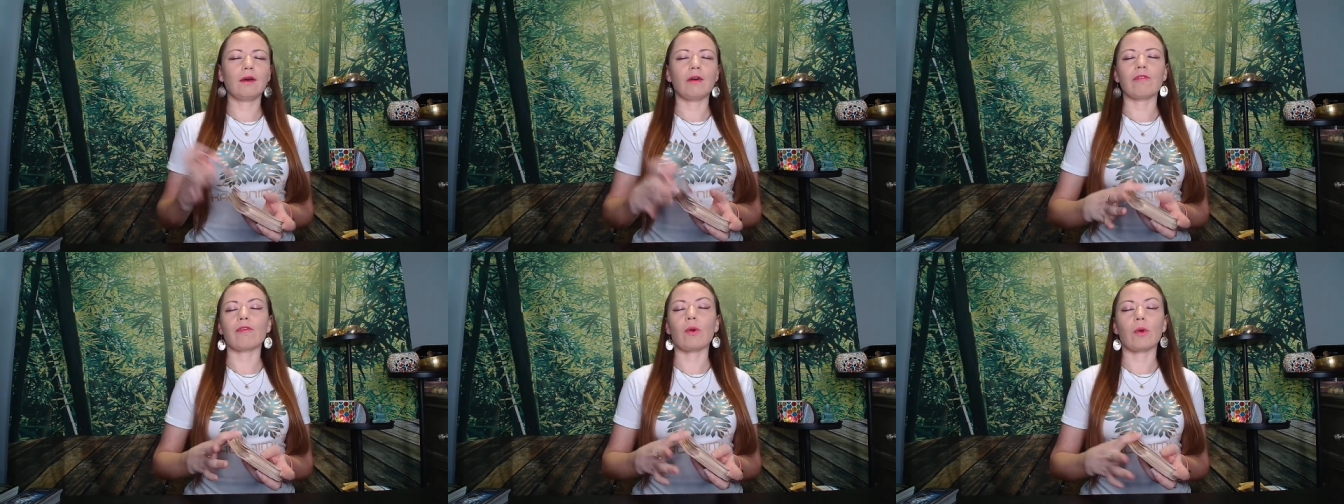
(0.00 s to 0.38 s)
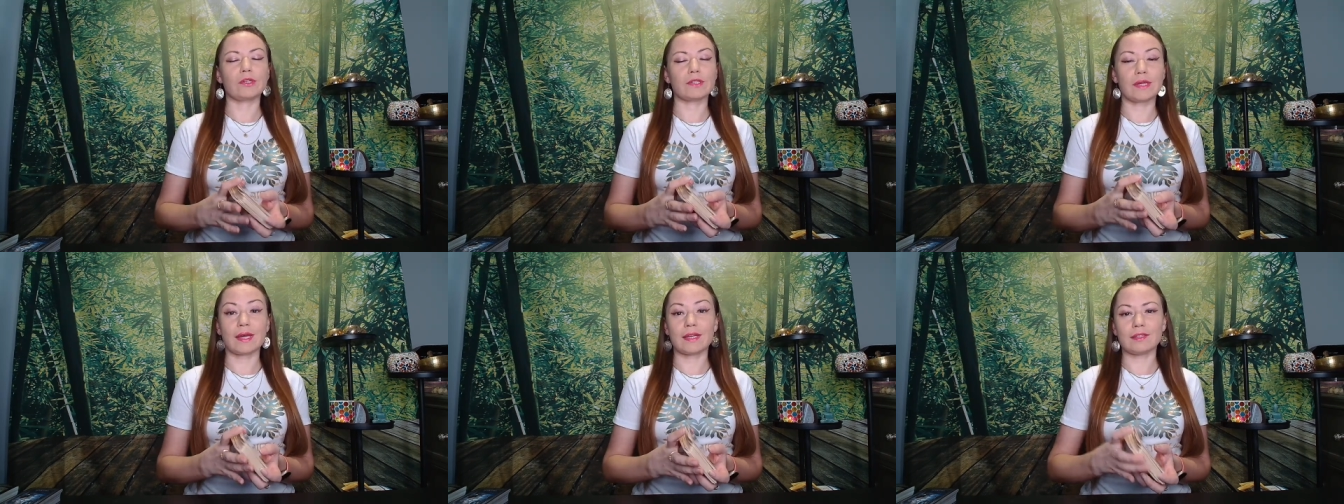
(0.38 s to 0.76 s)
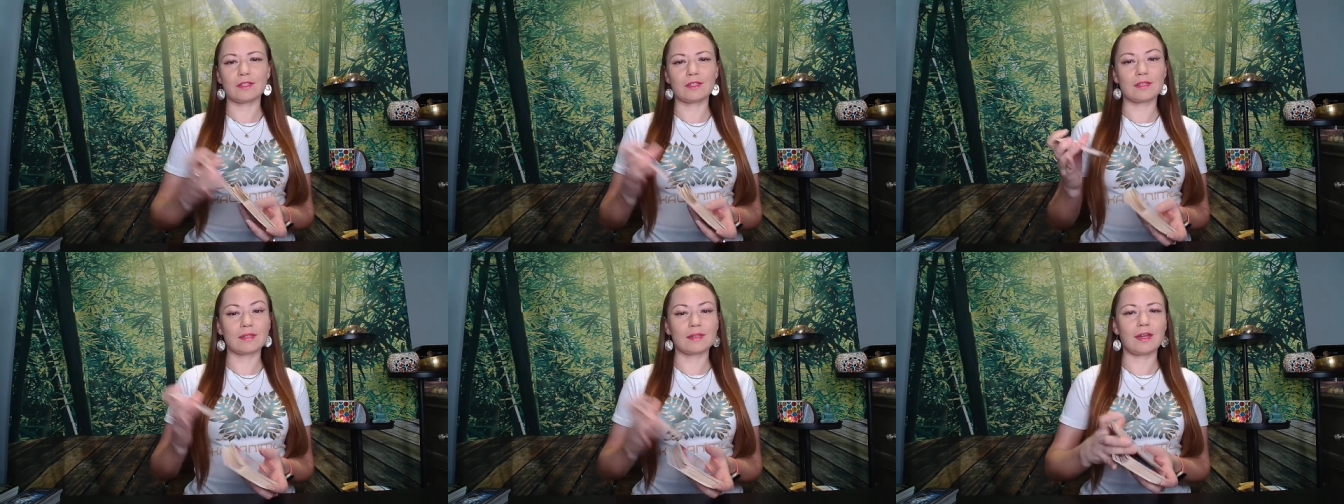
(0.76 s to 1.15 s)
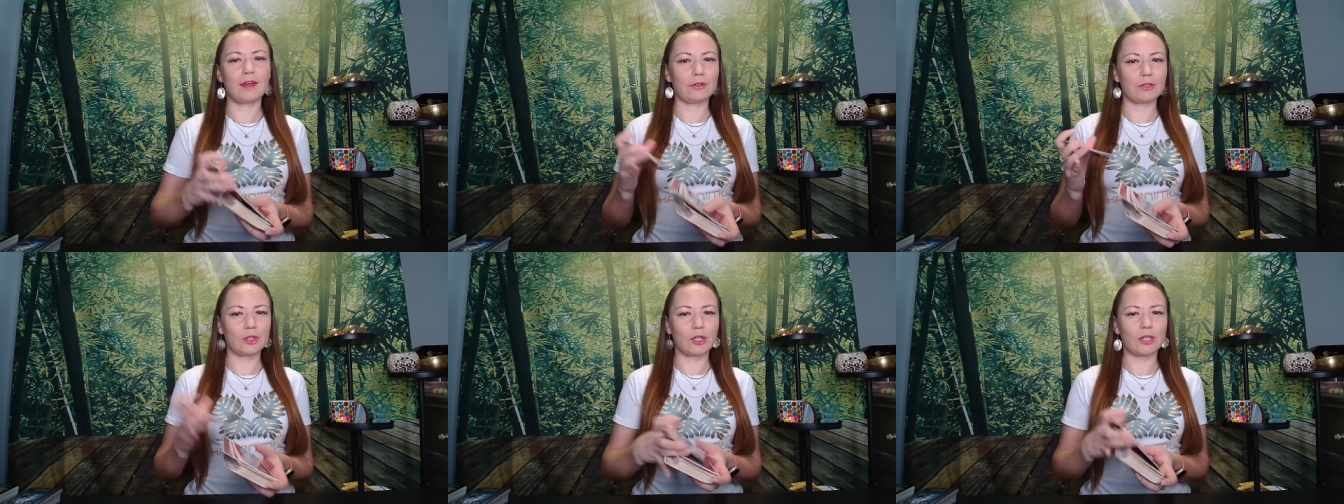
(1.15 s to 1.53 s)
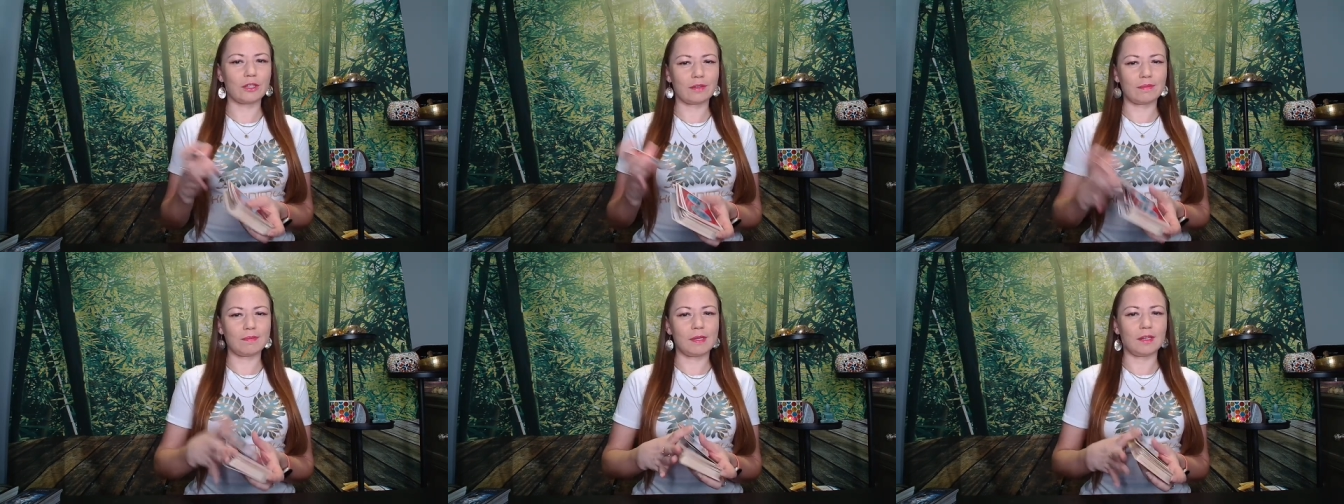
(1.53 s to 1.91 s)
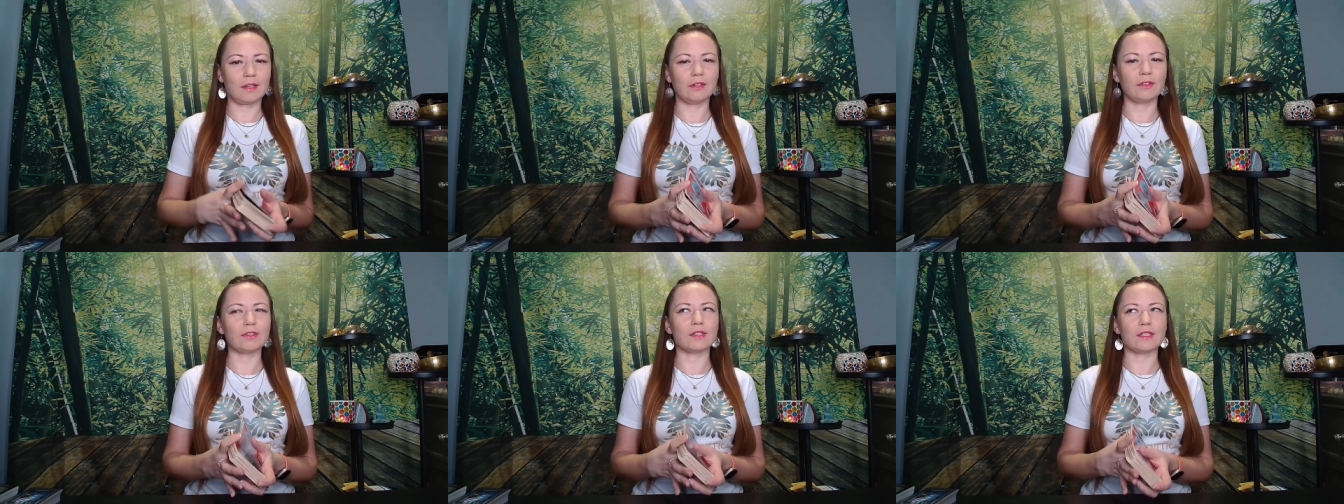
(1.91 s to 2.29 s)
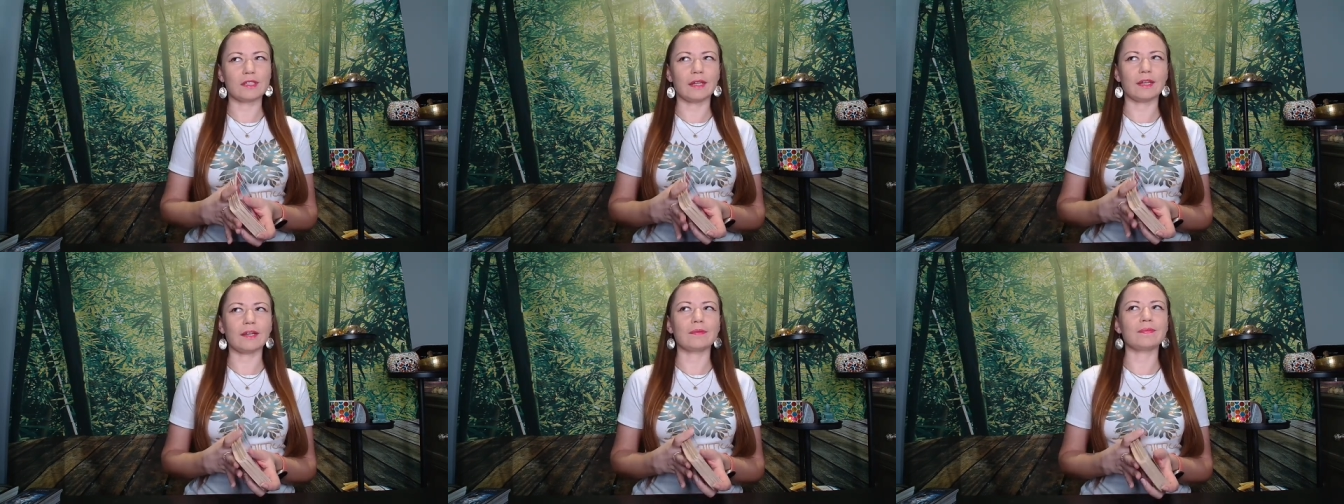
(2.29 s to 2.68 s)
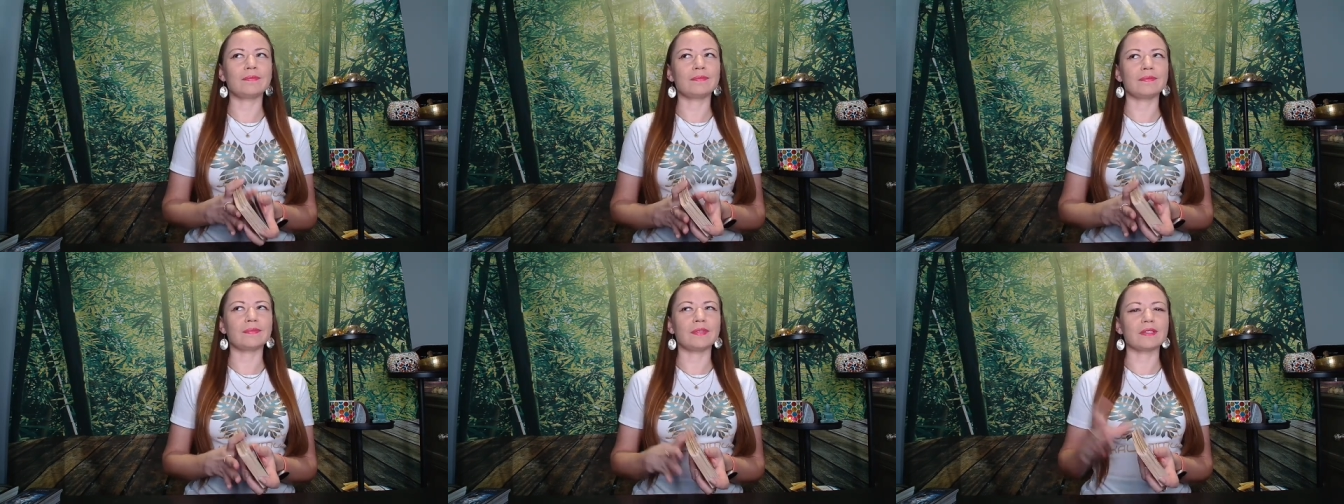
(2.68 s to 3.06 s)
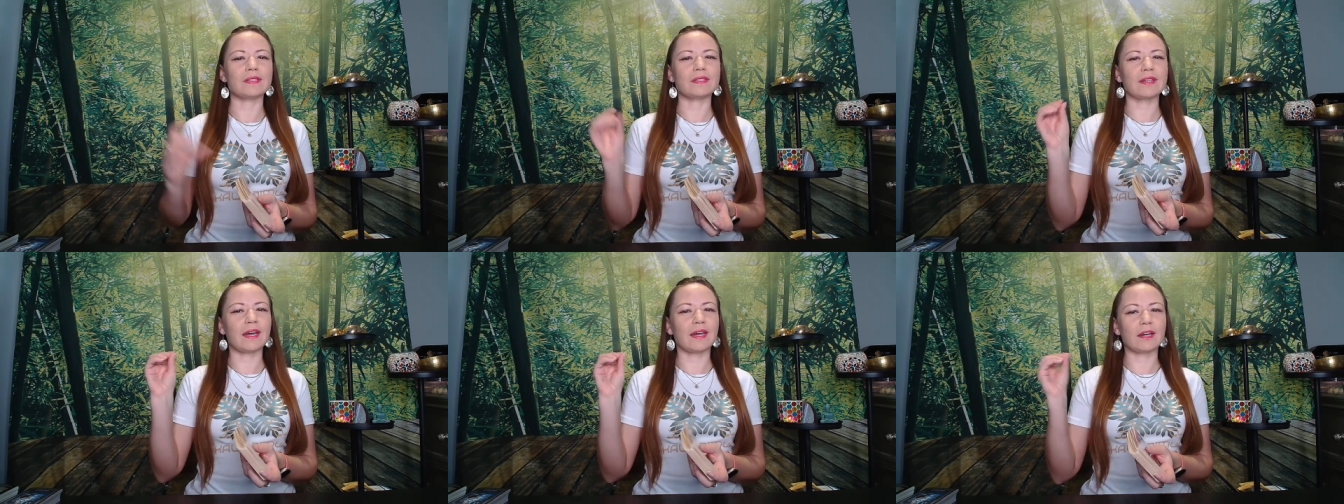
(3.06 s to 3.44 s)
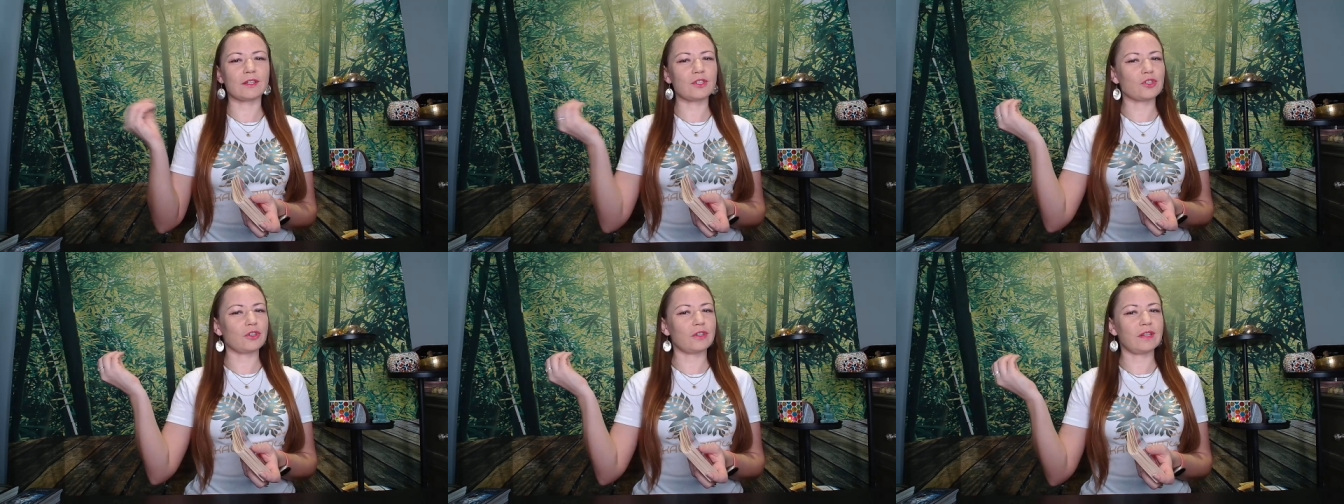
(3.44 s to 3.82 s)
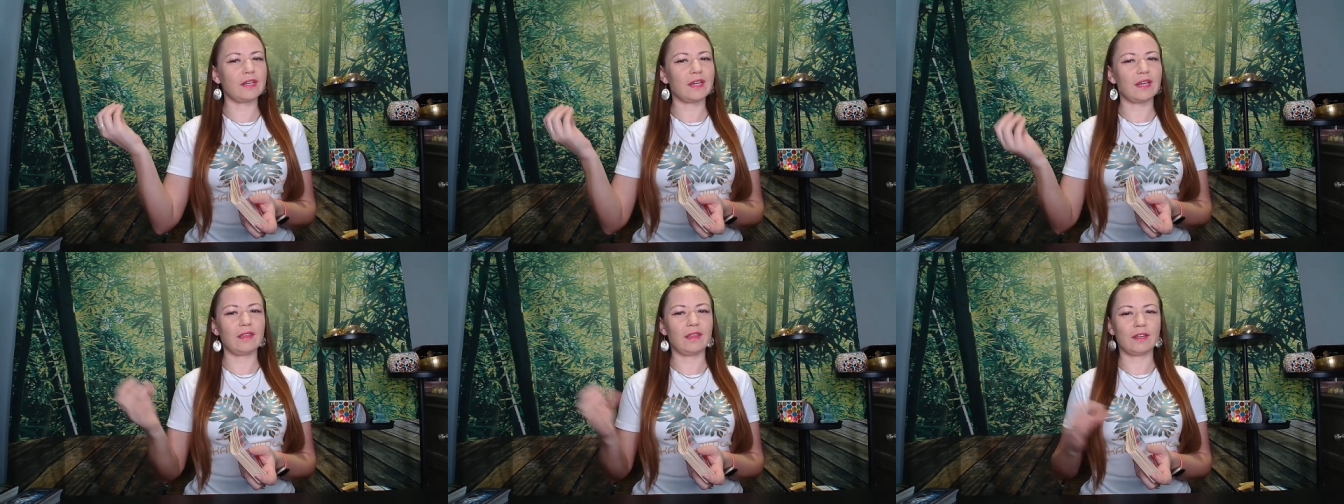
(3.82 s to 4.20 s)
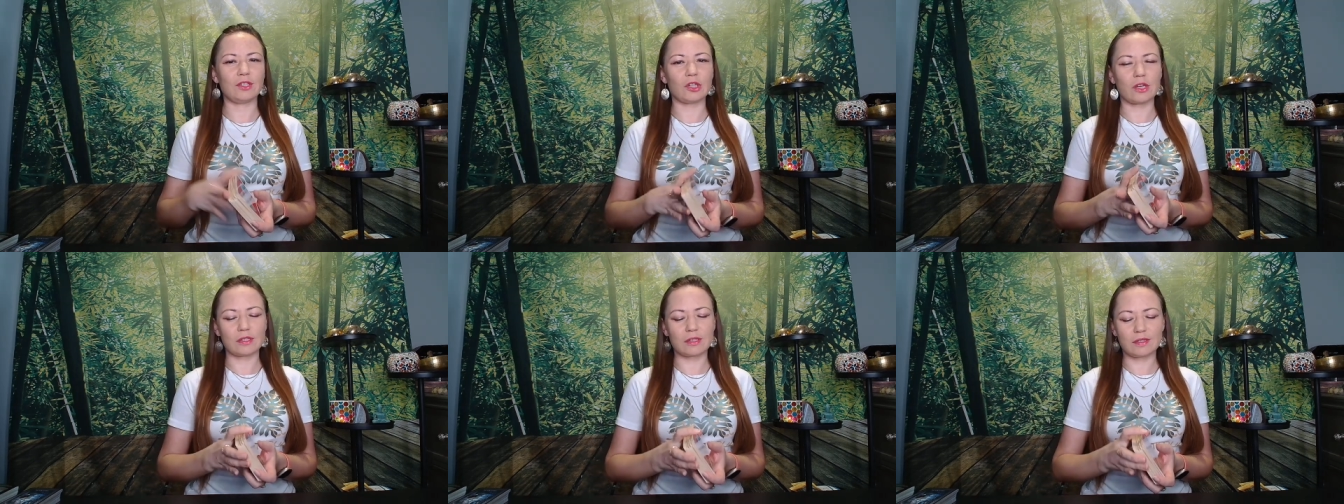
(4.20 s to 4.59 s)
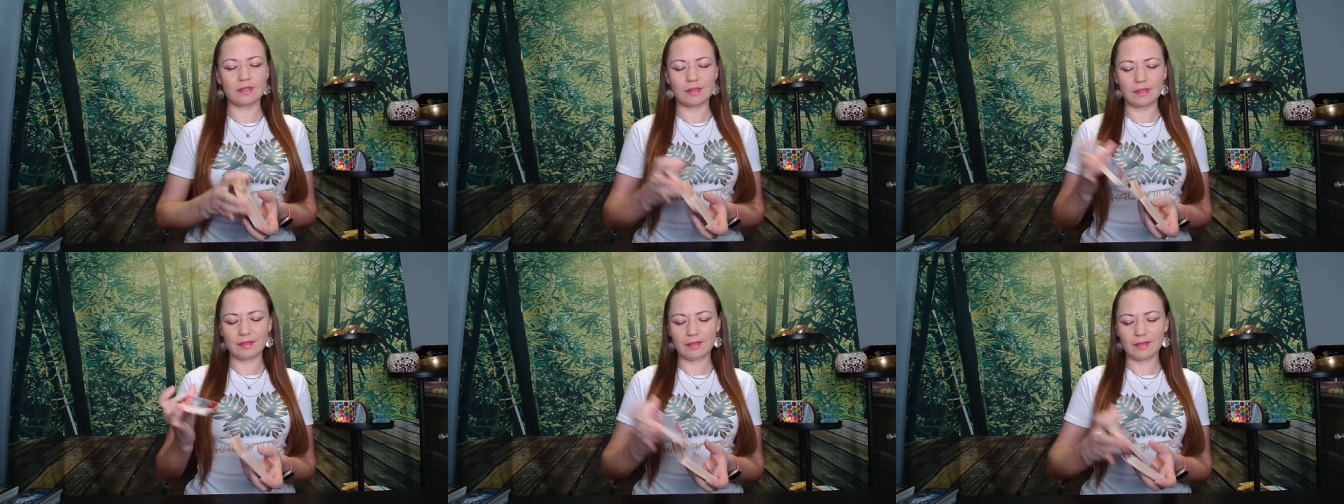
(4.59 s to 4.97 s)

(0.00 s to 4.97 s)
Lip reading: of course has energetic meaning, because it's like this extra day that just